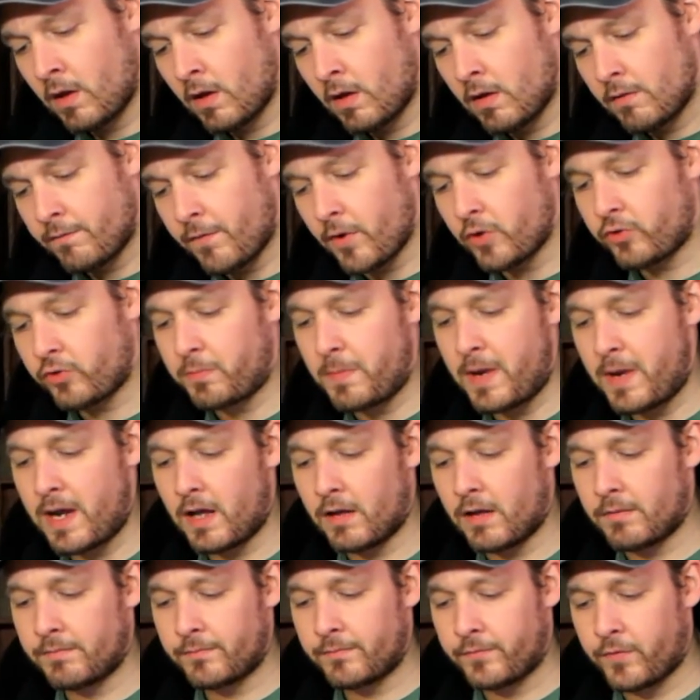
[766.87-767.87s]
first
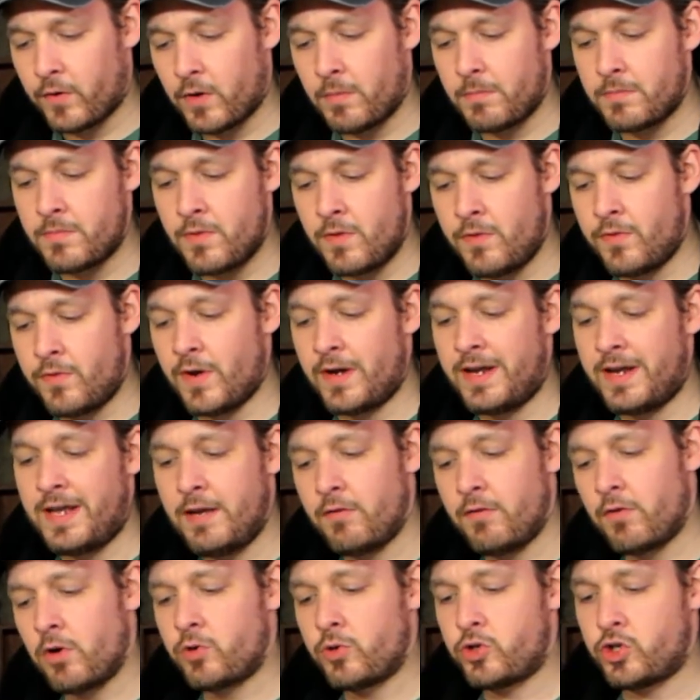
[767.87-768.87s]
mail from the
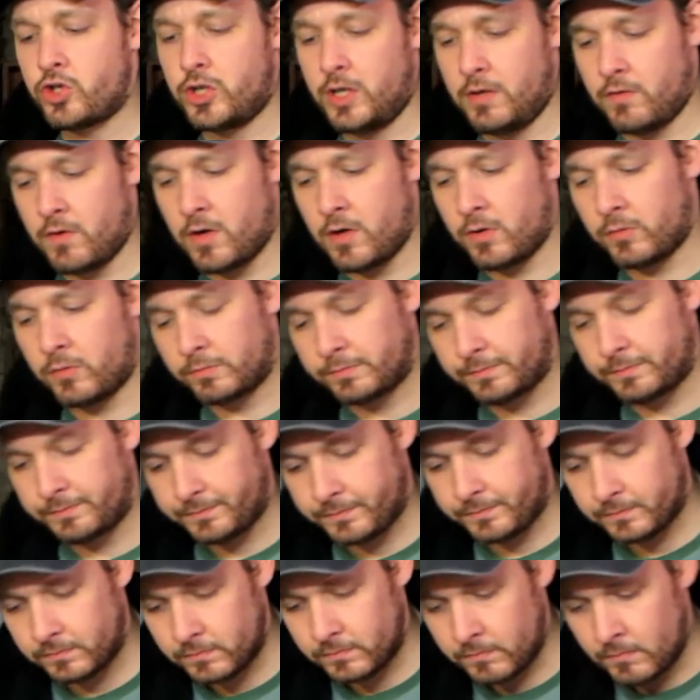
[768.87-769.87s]
Hiro Shiro.
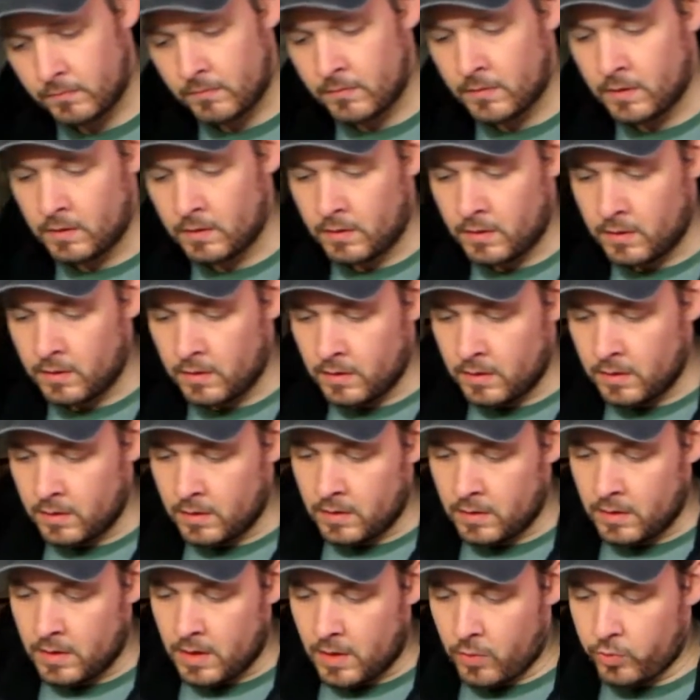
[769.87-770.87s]

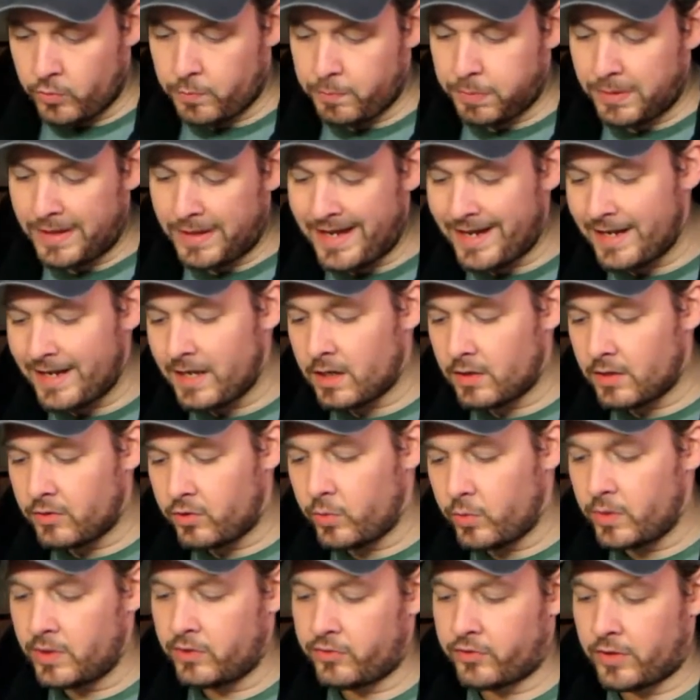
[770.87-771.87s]
I was planning on
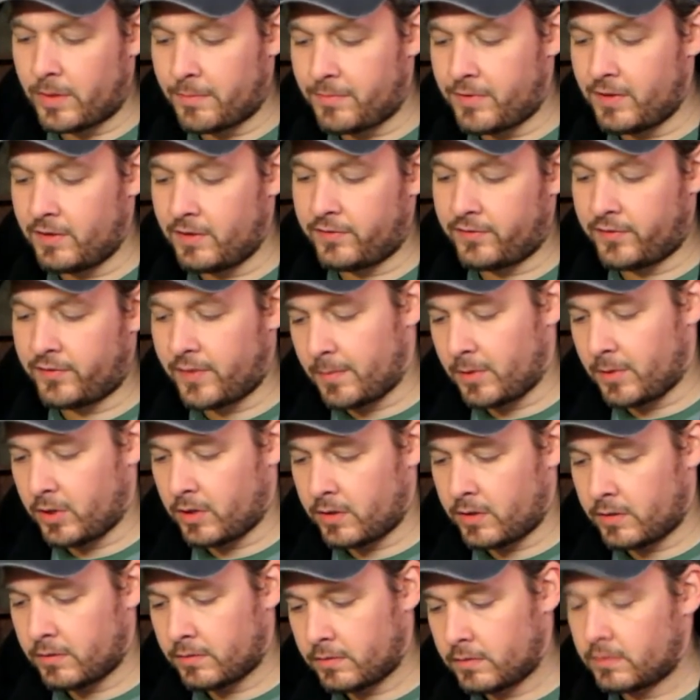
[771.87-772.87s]
doing something
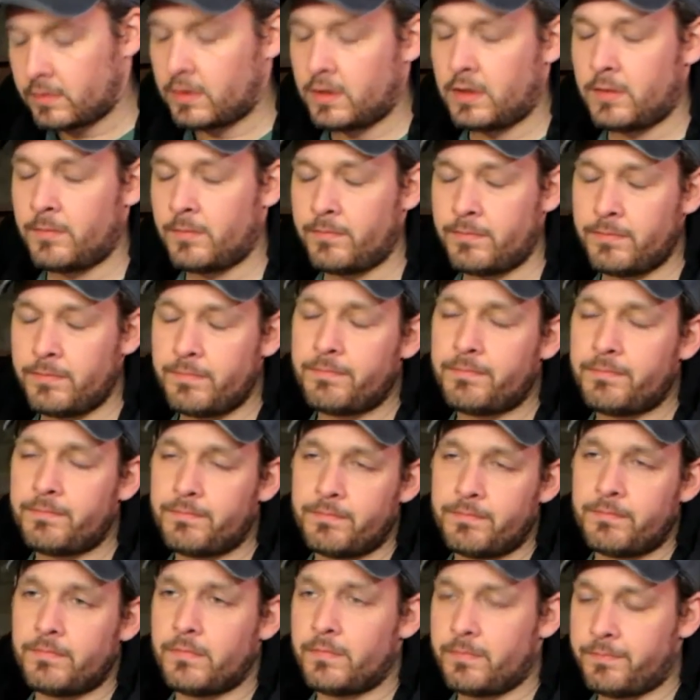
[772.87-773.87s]
similar.
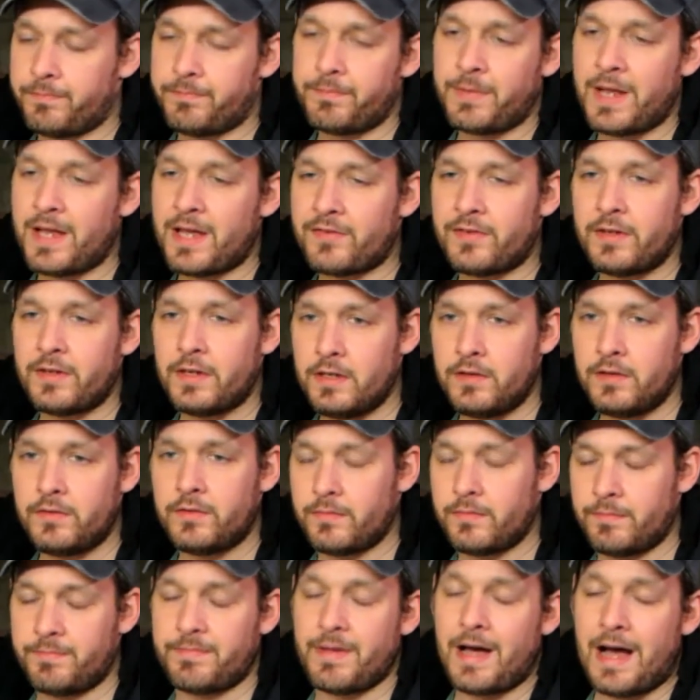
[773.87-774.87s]
Guessing he's
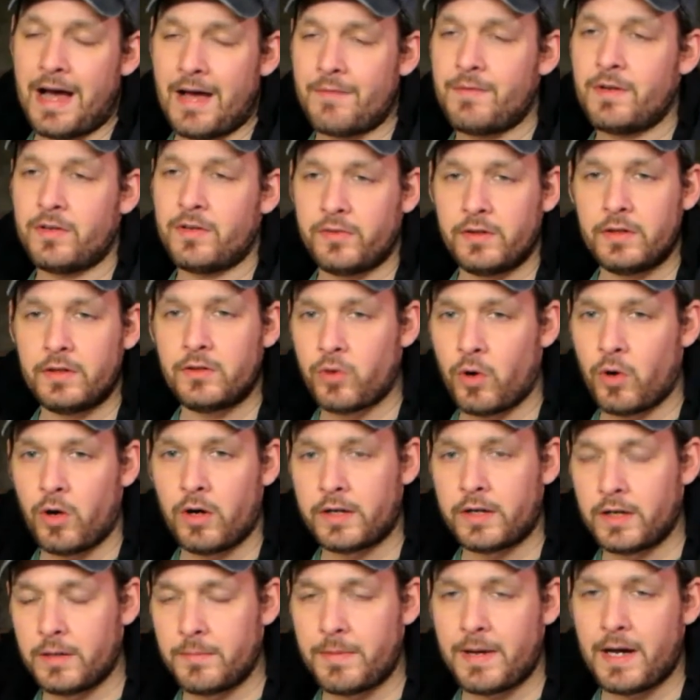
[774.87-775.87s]
obviously
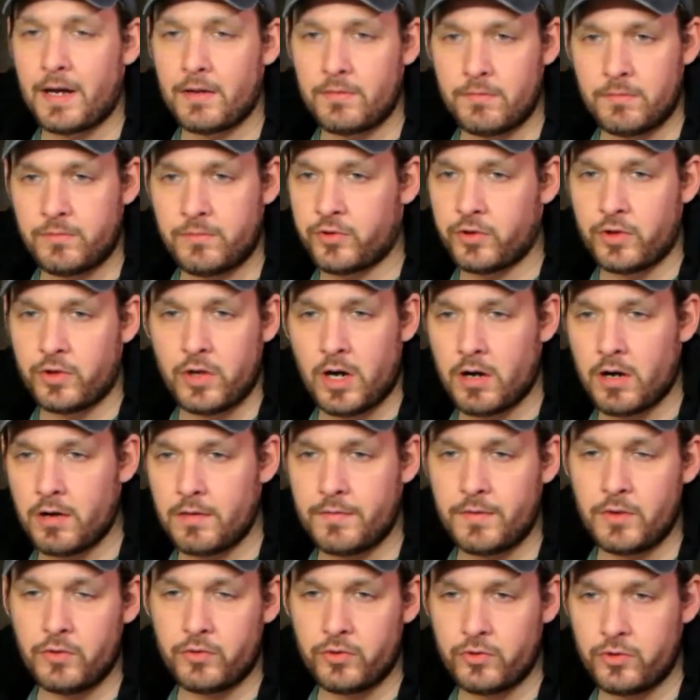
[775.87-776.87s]
talking about cigar
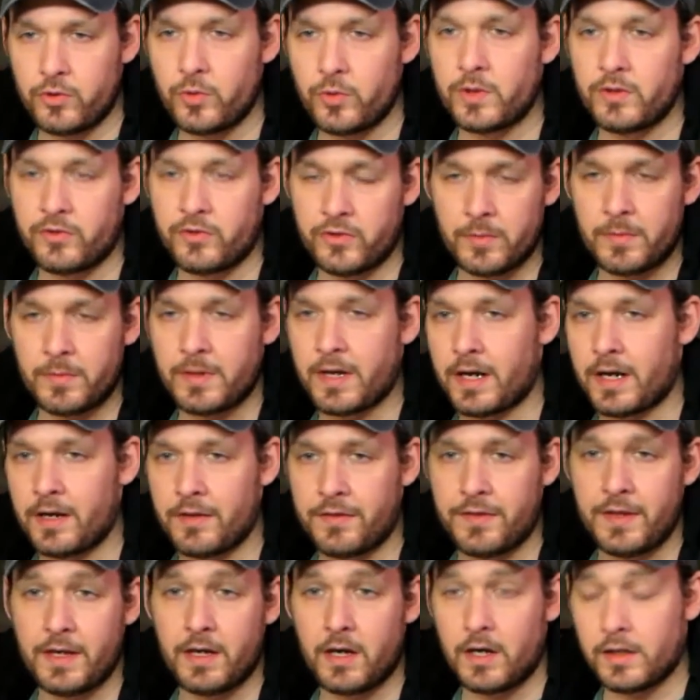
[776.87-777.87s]
reviews or doing some kind of
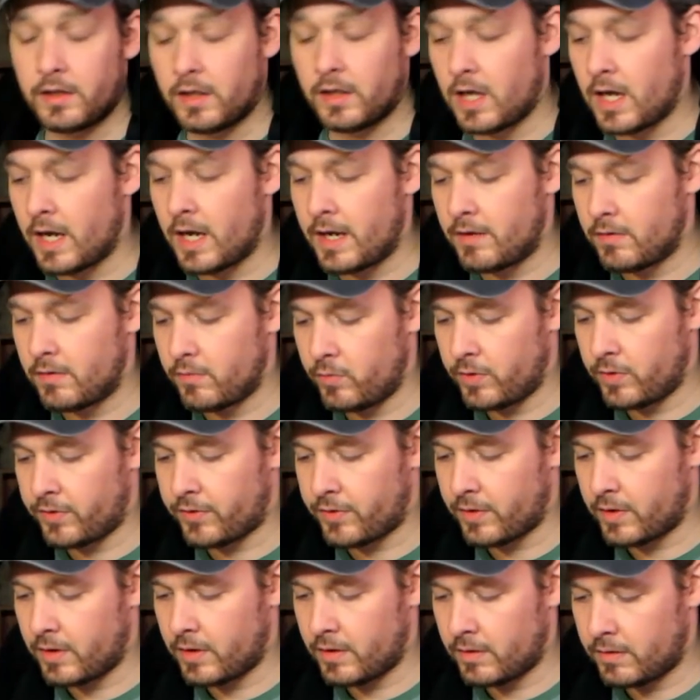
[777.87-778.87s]
thing online with
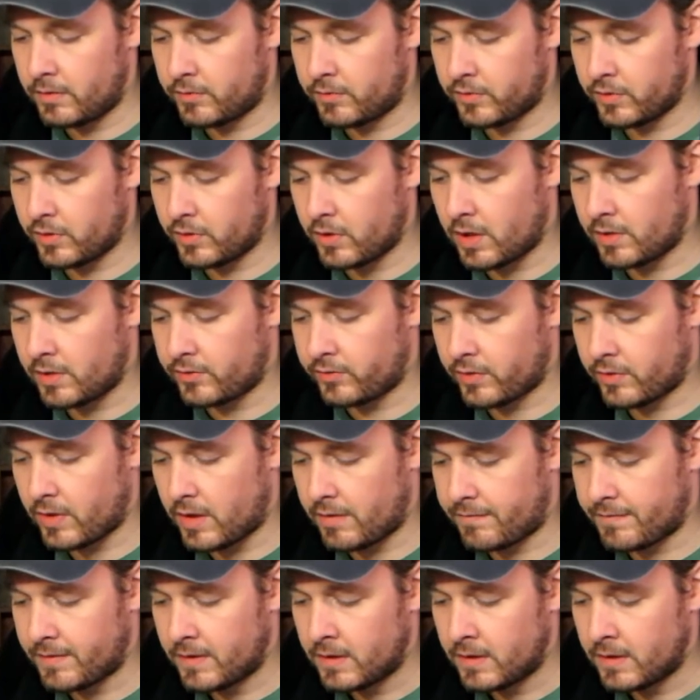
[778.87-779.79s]
cigar stuff,